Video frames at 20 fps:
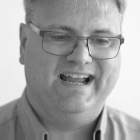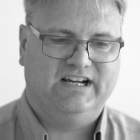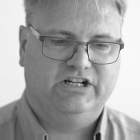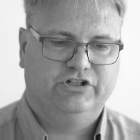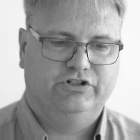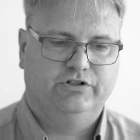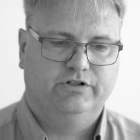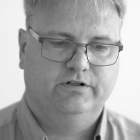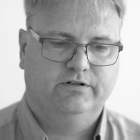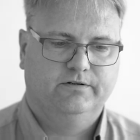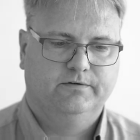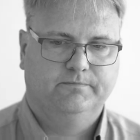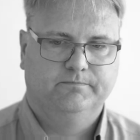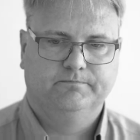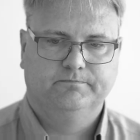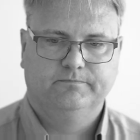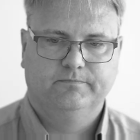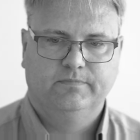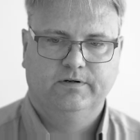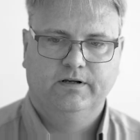action.
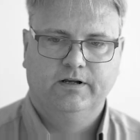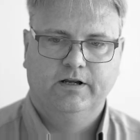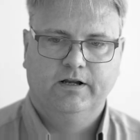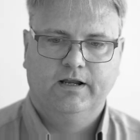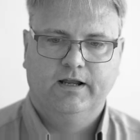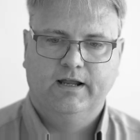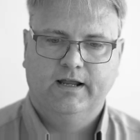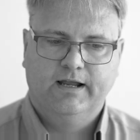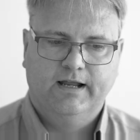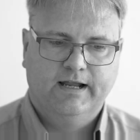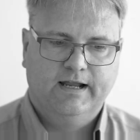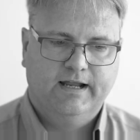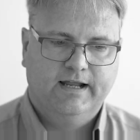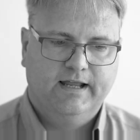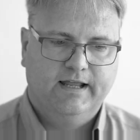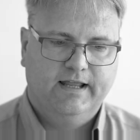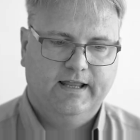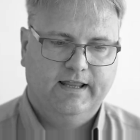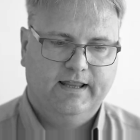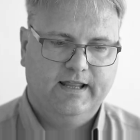
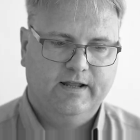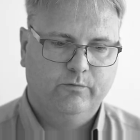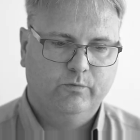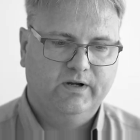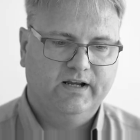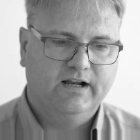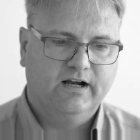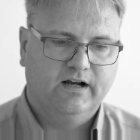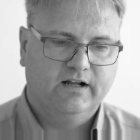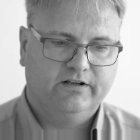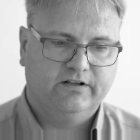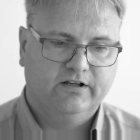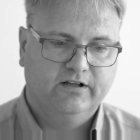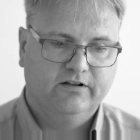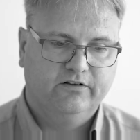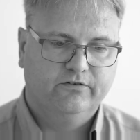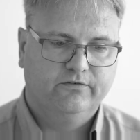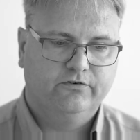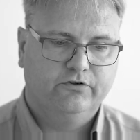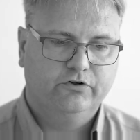Then we got
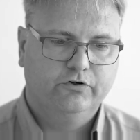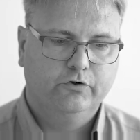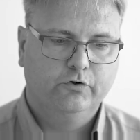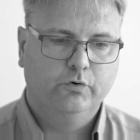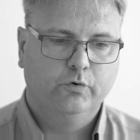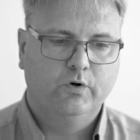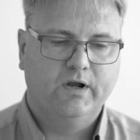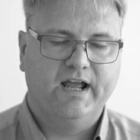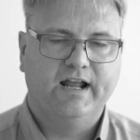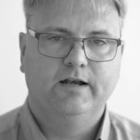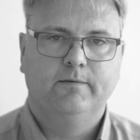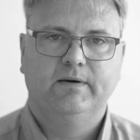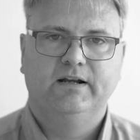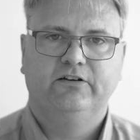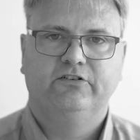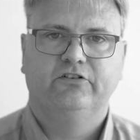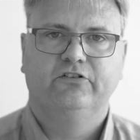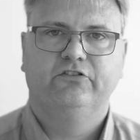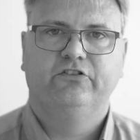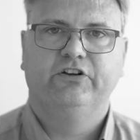two
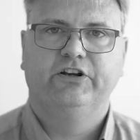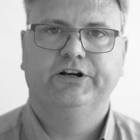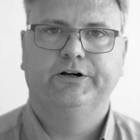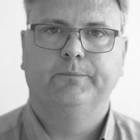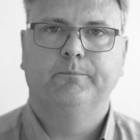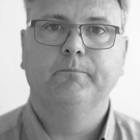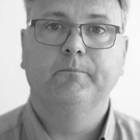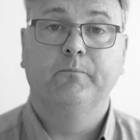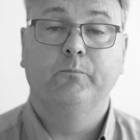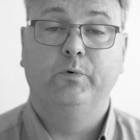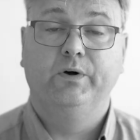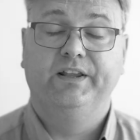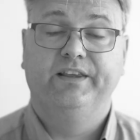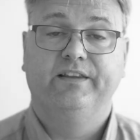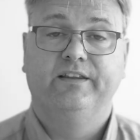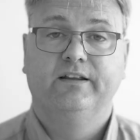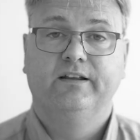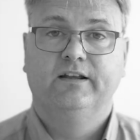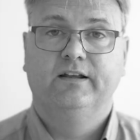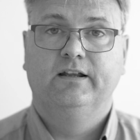animations here
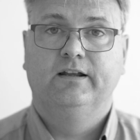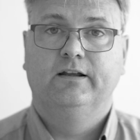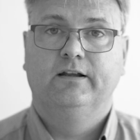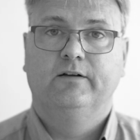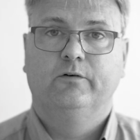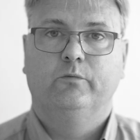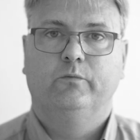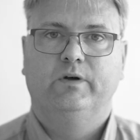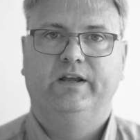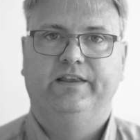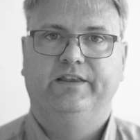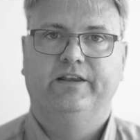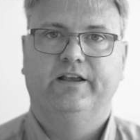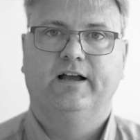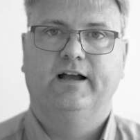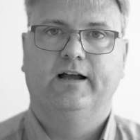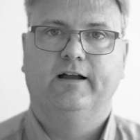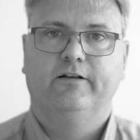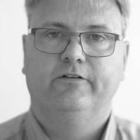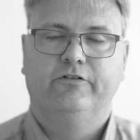with
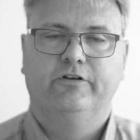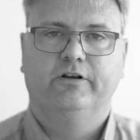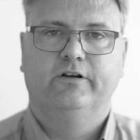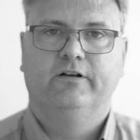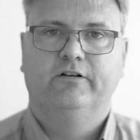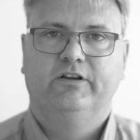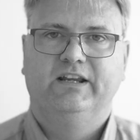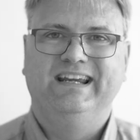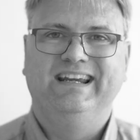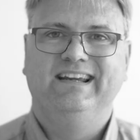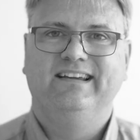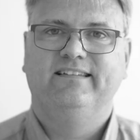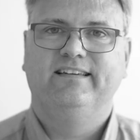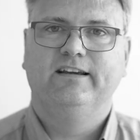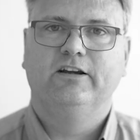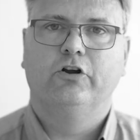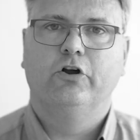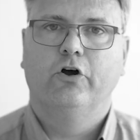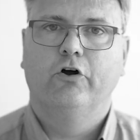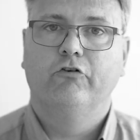the
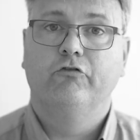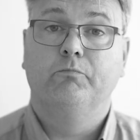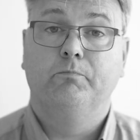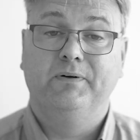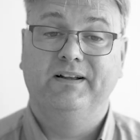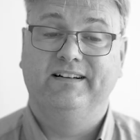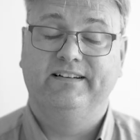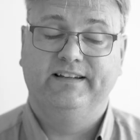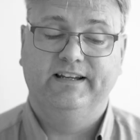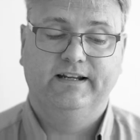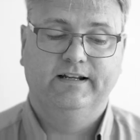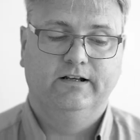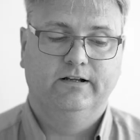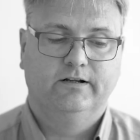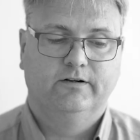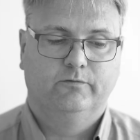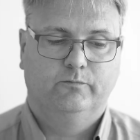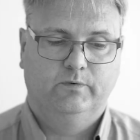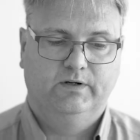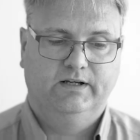easing curve built
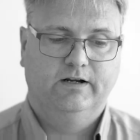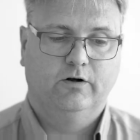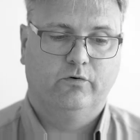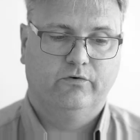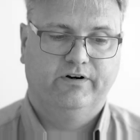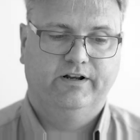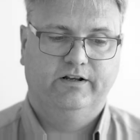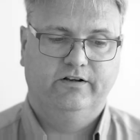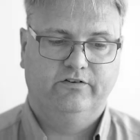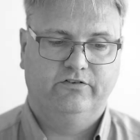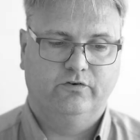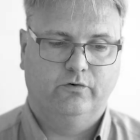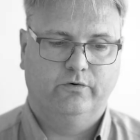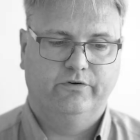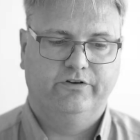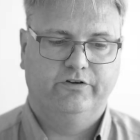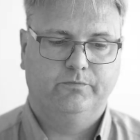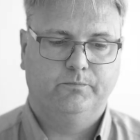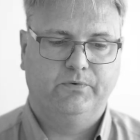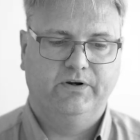in. We already
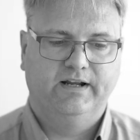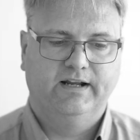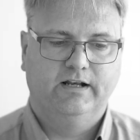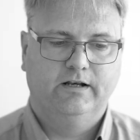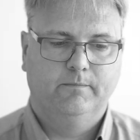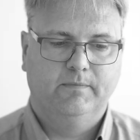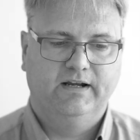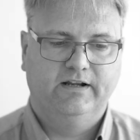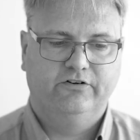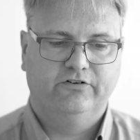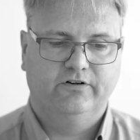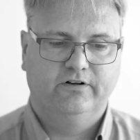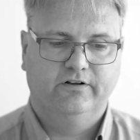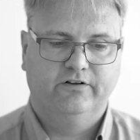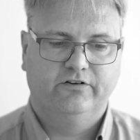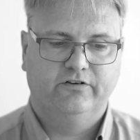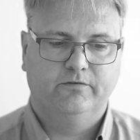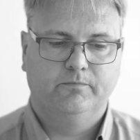saw the spring animation. The